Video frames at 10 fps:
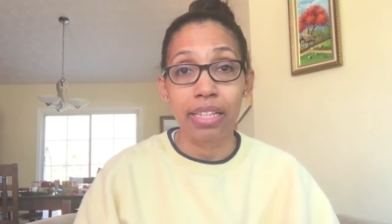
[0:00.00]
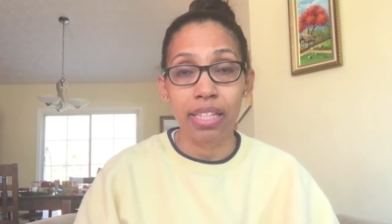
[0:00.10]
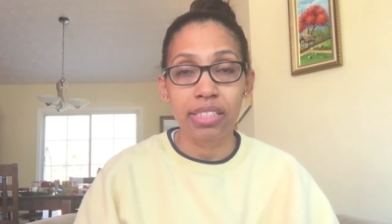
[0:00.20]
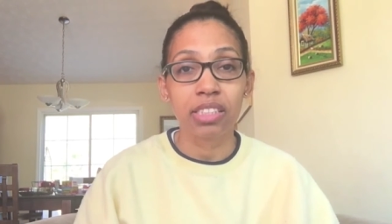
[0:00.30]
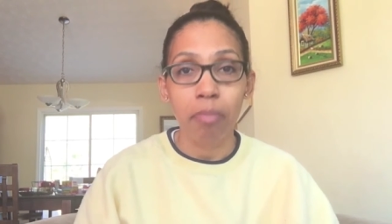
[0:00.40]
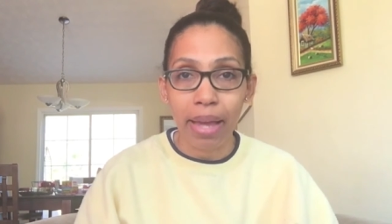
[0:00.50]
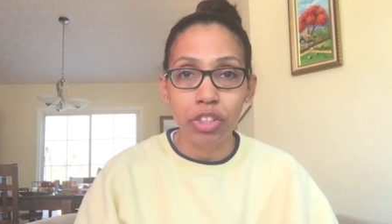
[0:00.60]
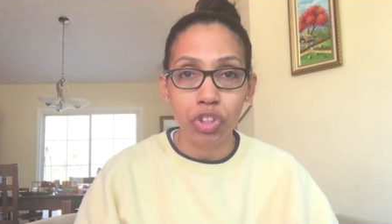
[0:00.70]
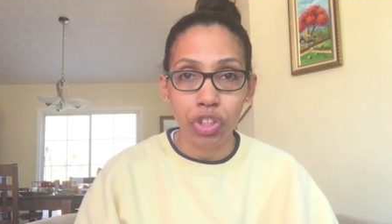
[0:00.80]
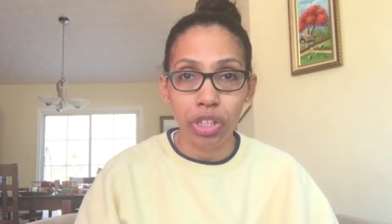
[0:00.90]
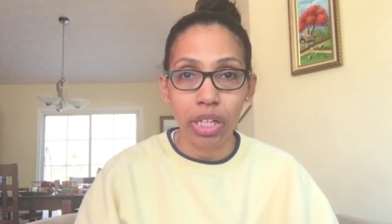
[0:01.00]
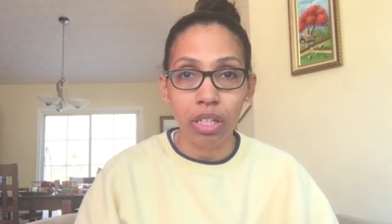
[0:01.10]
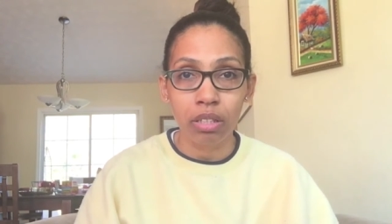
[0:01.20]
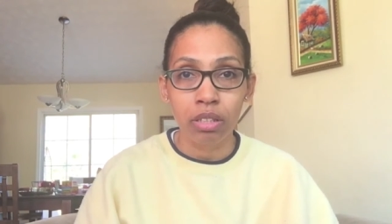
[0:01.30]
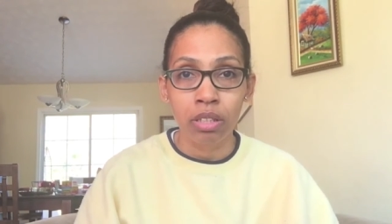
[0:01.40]
This is my
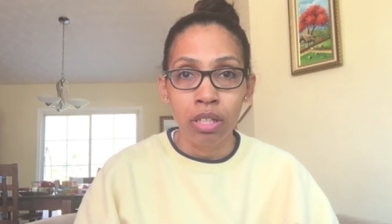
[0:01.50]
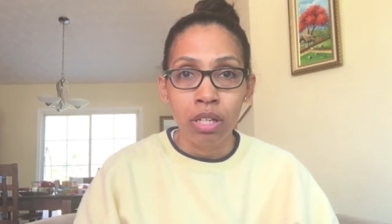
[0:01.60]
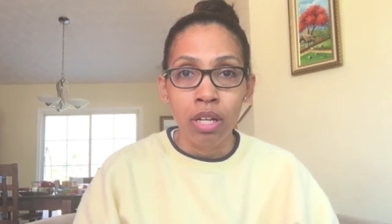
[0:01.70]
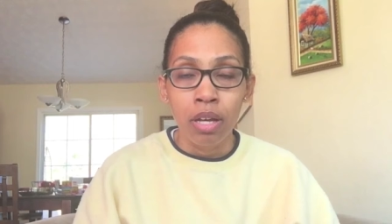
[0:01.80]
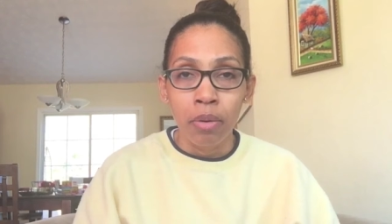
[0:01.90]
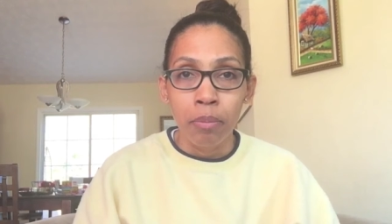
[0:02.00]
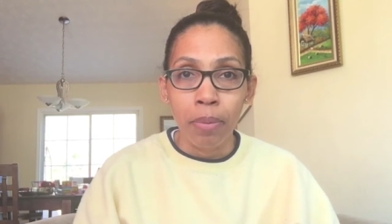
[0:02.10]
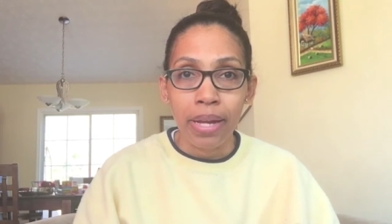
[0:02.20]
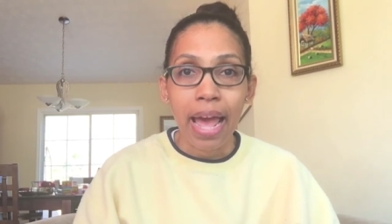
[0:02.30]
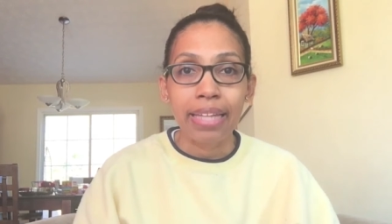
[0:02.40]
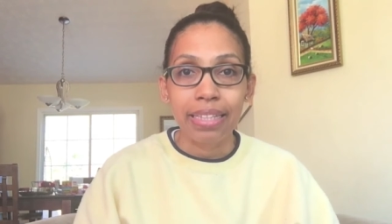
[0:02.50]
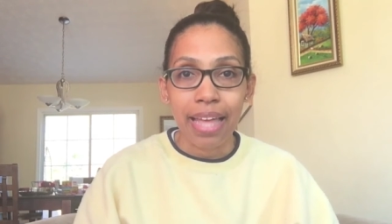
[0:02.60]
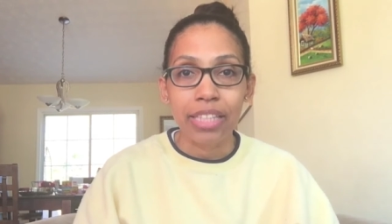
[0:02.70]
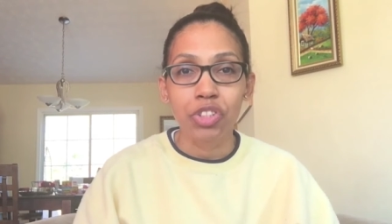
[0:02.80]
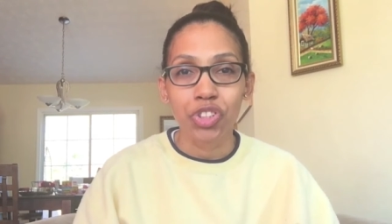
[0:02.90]
journey, but I'd
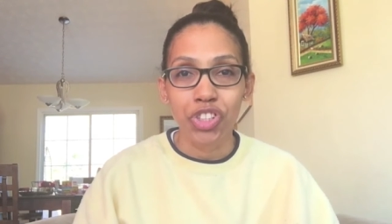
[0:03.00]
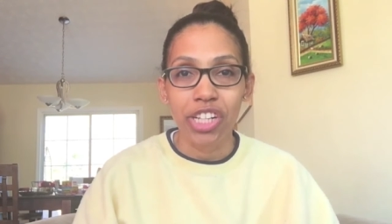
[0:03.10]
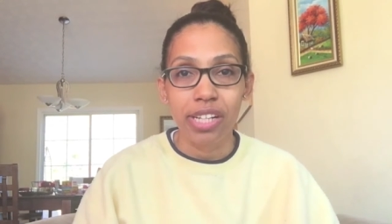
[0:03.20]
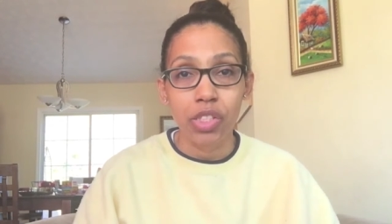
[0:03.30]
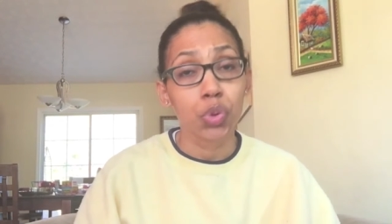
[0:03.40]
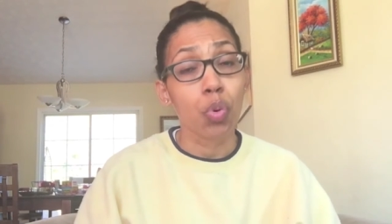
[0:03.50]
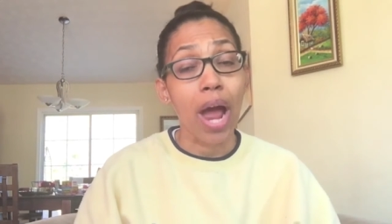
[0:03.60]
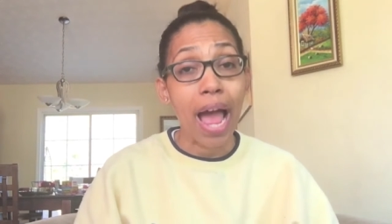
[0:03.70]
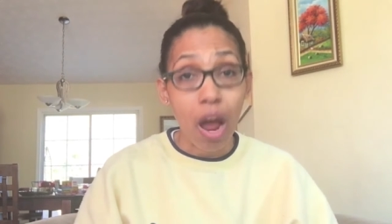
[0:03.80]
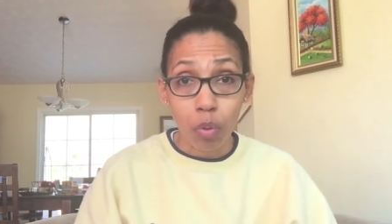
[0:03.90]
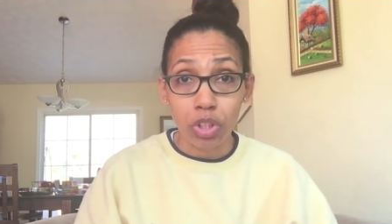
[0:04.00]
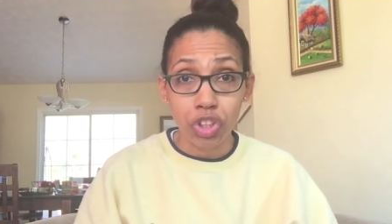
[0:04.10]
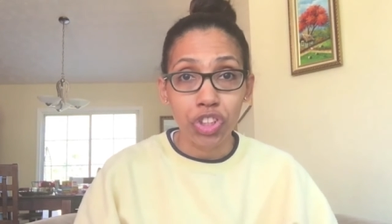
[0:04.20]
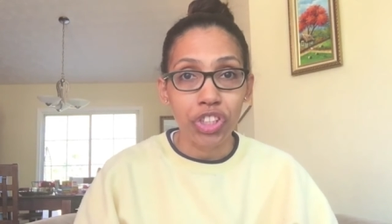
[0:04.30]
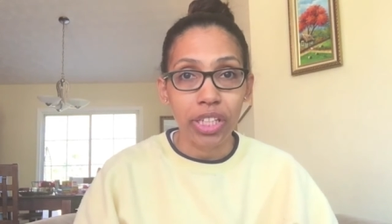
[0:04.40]
like to turn it into our
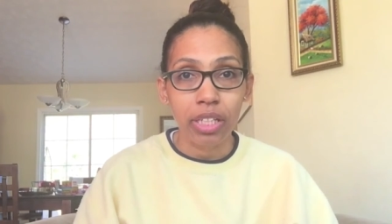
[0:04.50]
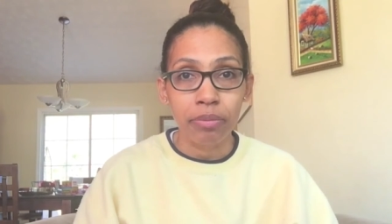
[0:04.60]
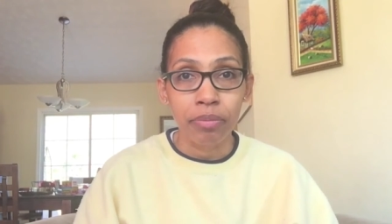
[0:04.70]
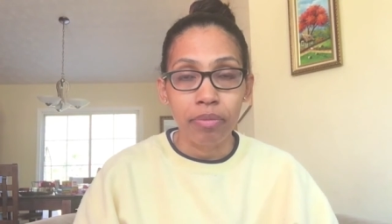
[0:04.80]
journey,